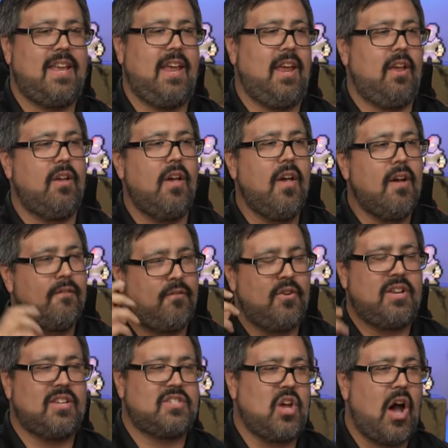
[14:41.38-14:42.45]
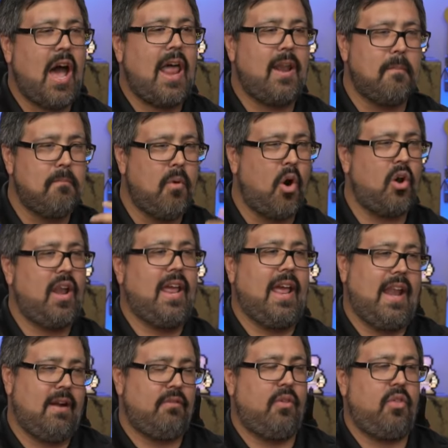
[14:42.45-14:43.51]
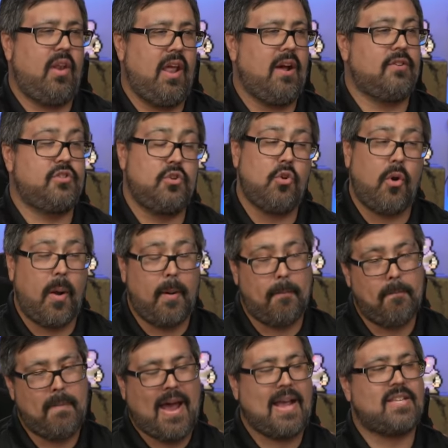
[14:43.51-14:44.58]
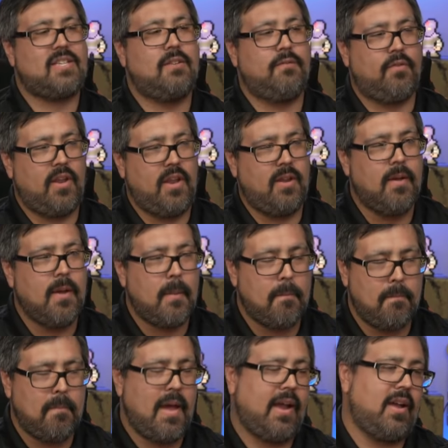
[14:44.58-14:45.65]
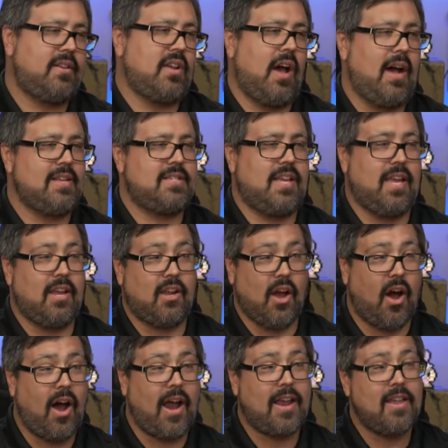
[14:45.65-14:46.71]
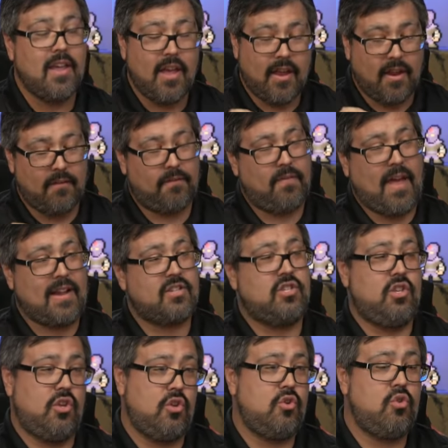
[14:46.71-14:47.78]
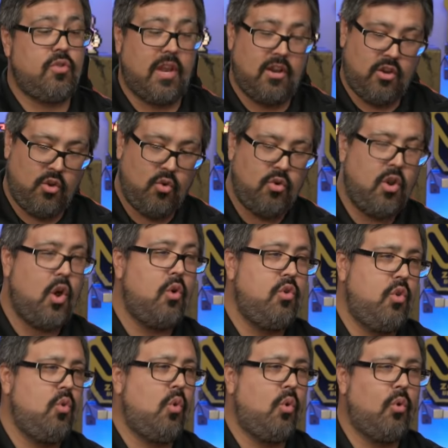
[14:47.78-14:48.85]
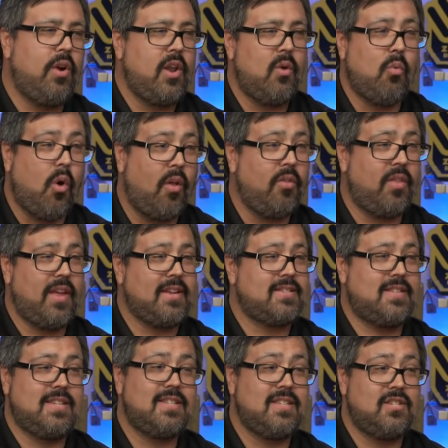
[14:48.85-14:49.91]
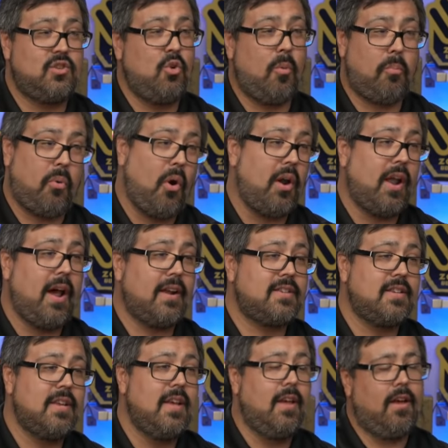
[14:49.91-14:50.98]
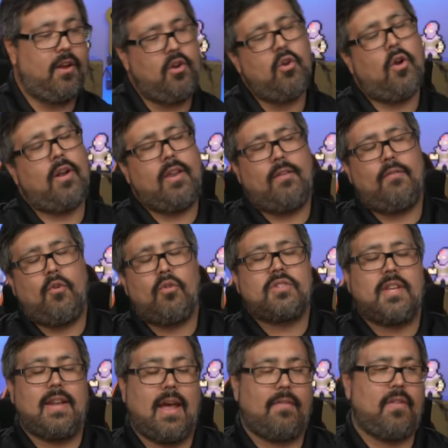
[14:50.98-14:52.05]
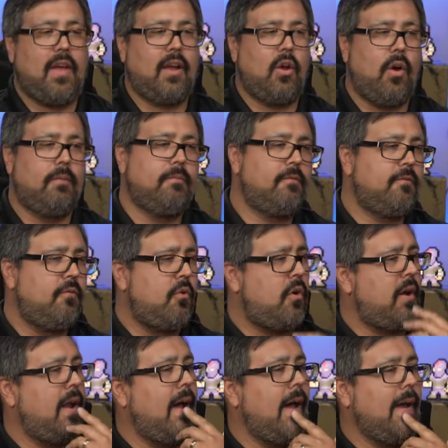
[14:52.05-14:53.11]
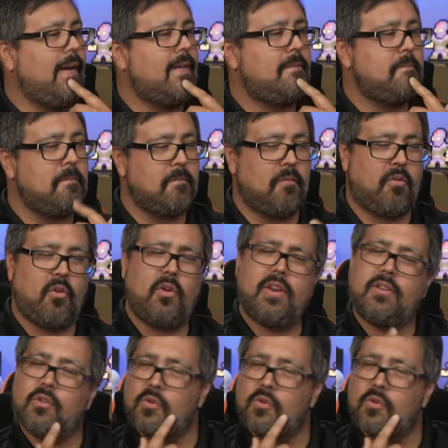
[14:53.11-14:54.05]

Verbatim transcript: while it's doing for design that, yeah. and modeling and everything else. You're a massively mega tasking guy. If that's you, then you know you already want this. This yeah. is your product. You know, if you're sitting out there going, Fortnite, hmm, 32